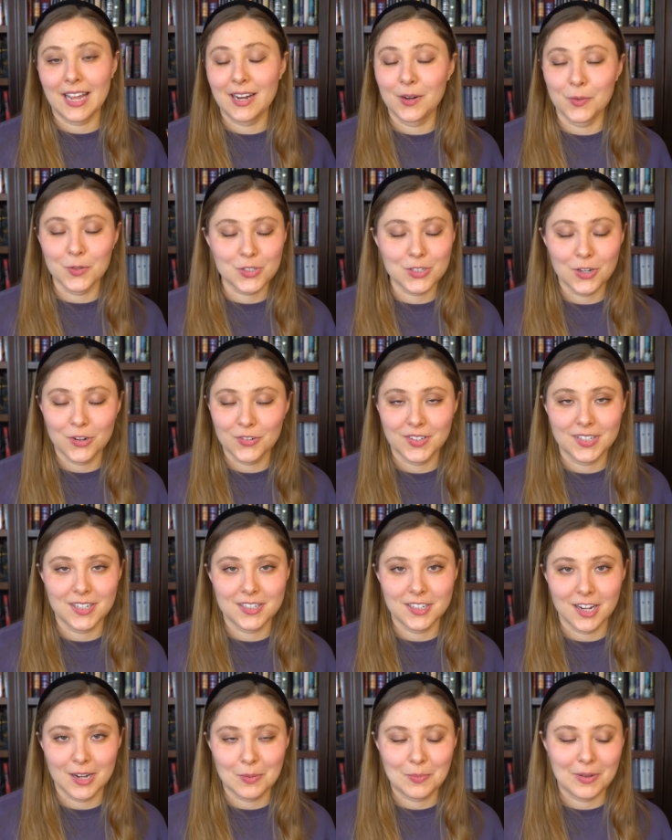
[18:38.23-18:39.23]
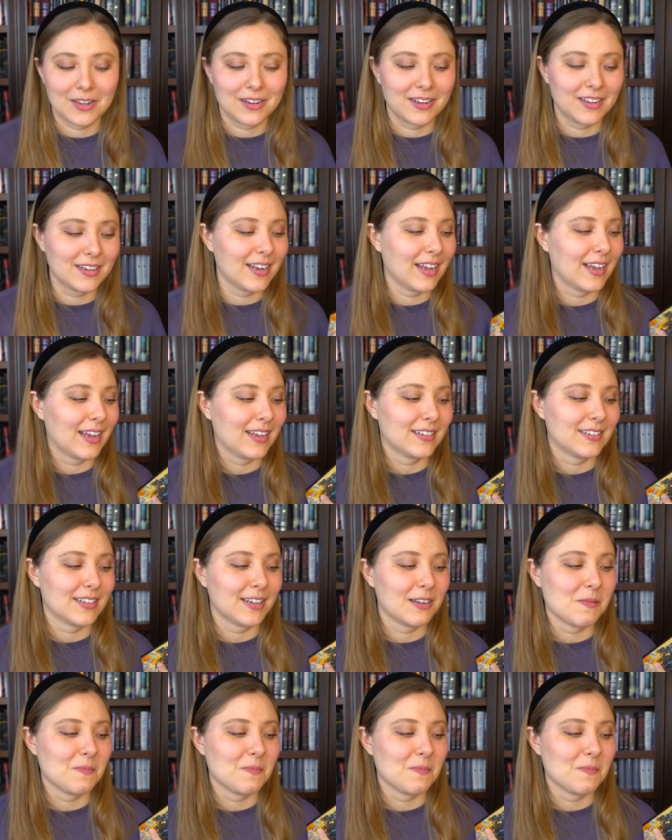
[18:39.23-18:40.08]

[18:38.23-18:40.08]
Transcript: and it was so fun to talk about it, and